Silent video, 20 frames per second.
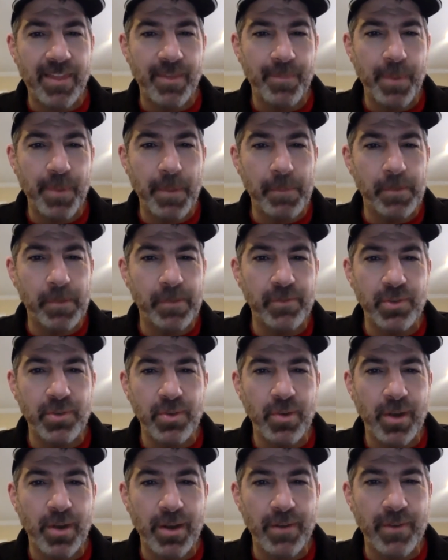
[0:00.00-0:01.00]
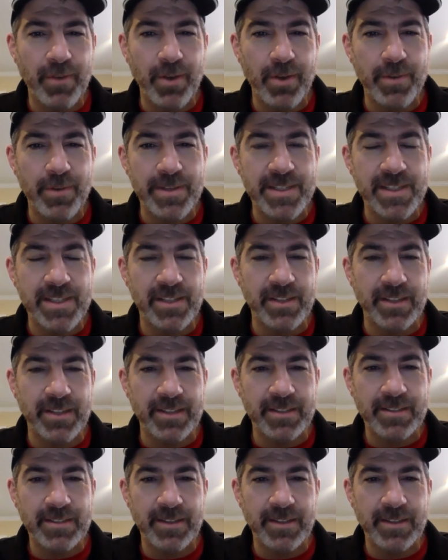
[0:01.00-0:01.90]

The people of New York are very resilient.